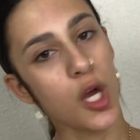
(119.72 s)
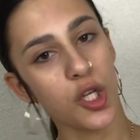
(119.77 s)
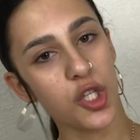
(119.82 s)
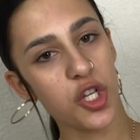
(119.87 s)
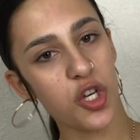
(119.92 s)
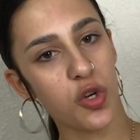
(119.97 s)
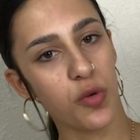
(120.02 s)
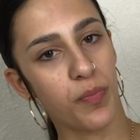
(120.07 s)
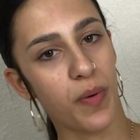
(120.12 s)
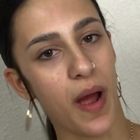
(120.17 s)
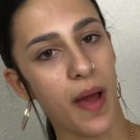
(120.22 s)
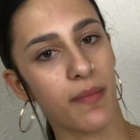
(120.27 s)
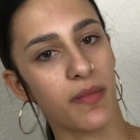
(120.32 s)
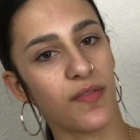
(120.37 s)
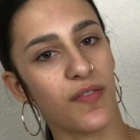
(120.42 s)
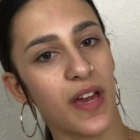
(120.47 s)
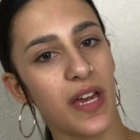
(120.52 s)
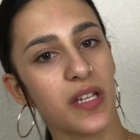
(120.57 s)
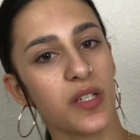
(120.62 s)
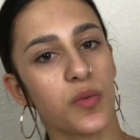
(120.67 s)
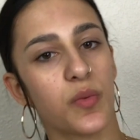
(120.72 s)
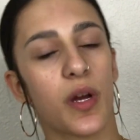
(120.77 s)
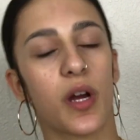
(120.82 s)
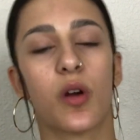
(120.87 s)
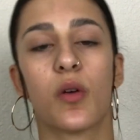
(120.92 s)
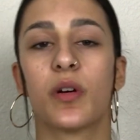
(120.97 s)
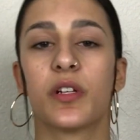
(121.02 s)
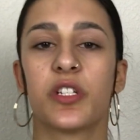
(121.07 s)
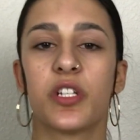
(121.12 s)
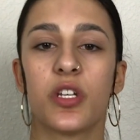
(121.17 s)
To prime the face, we are
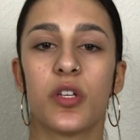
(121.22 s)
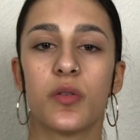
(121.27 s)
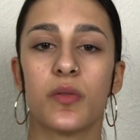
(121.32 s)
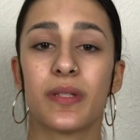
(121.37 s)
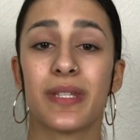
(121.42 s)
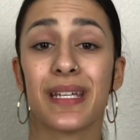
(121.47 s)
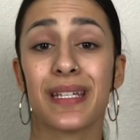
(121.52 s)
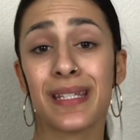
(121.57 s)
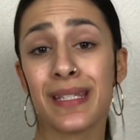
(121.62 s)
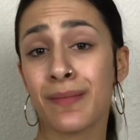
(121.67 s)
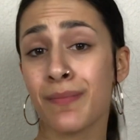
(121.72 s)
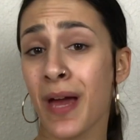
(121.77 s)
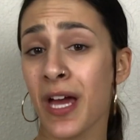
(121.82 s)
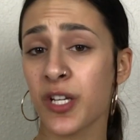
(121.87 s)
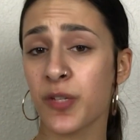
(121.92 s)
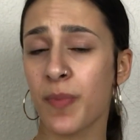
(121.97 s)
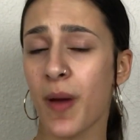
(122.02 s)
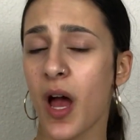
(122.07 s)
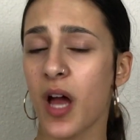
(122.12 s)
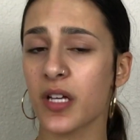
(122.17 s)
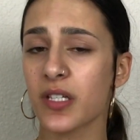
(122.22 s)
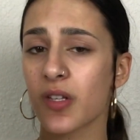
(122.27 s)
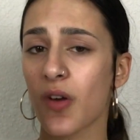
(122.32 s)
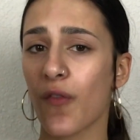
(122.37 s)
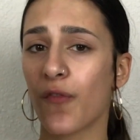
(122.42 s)
going to use Smashbox